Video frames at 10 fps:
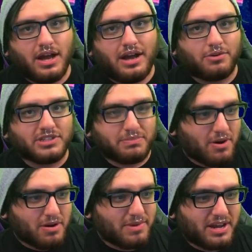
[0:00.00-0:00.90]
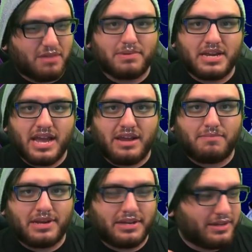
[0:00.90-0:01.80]
I don't want the Pokemon Company getting
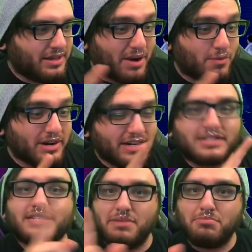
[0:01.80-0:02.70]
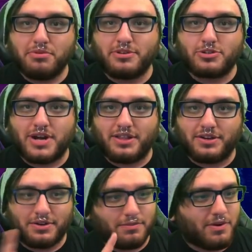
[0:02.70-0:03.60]
me, but I wanted to skim through the
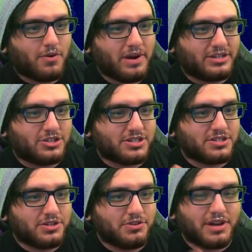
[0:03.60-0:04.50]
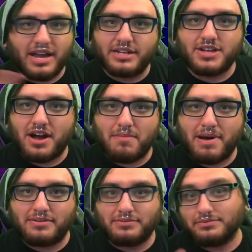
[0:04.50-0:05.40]
trailer real quick just to kind of talk
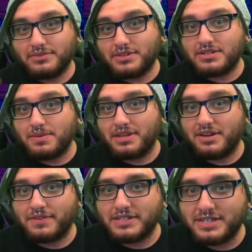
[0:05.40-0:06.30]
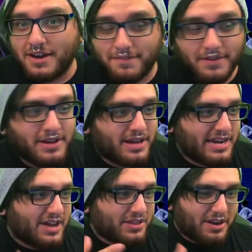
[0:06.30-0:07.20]
about some of the different stuff
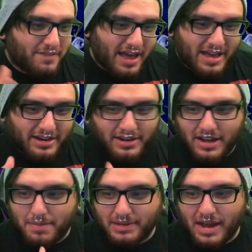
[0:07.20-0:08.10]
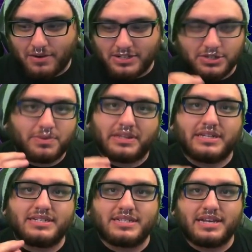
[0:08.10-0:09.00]
now that I've had a couple hours to really
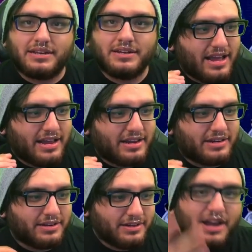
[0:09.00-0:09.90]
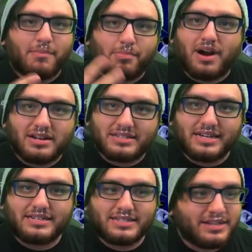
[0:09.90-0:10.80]
sit and kind of
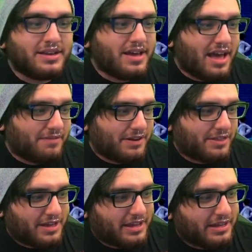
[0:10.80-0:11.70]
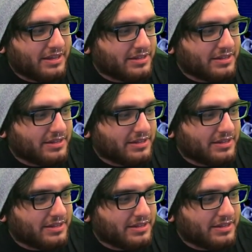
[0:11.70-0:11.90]
process everything.